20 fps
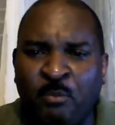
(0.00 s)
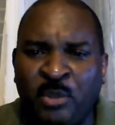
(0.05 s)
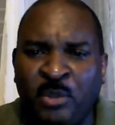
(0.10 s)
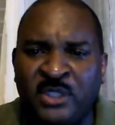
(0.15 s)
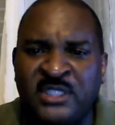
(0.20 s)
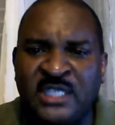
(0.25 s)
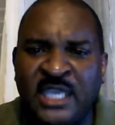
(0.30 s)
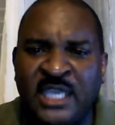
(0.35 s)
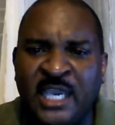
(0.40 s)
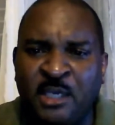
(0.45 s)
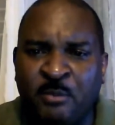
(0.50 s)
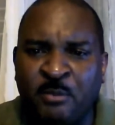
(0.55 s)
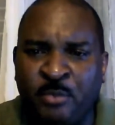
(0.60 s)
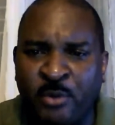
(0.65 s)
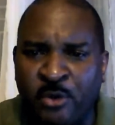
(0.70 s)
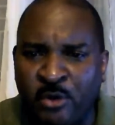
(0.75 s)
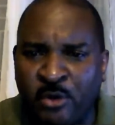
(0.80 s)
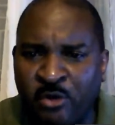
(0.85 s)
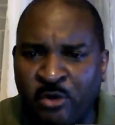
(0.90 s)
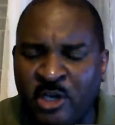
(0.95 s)
put together
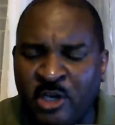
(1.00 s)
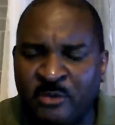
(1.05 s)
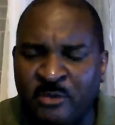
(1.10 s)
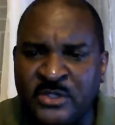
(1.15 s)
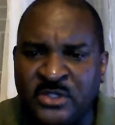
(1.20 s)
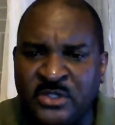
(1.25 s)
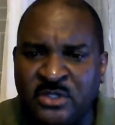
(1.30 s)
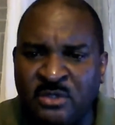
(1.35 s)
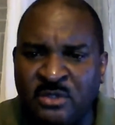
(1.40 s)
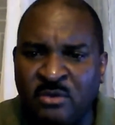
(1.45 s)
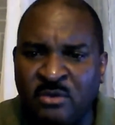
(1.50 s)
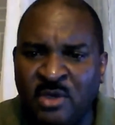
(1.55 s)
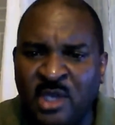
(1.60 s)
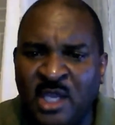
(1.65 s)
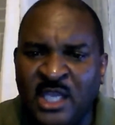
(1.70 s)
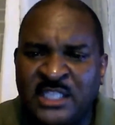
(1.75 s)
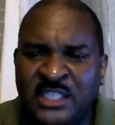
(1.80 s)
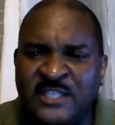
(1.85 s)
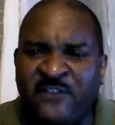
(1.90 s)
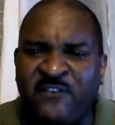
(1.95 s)
programs to
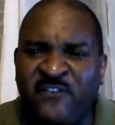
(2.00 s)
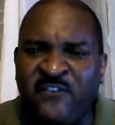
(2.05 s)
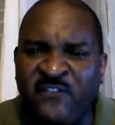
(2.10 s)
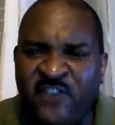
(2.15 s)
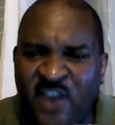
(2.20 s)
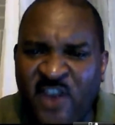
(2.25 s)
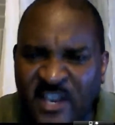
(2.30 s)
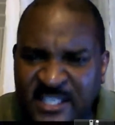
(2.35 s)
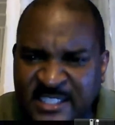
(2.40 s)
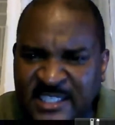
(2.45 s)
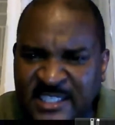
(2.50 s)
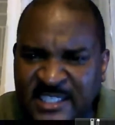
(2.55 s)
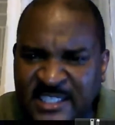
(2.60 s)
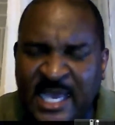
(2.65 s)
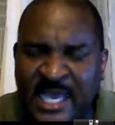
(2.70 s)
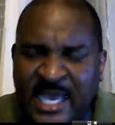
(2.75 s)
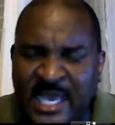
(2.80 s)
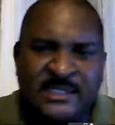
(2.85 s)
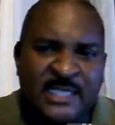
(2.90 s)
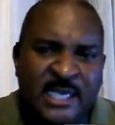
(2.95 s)
foster
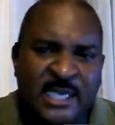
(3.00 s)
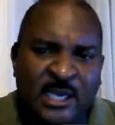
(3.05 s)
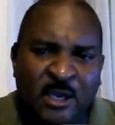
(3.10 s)
that.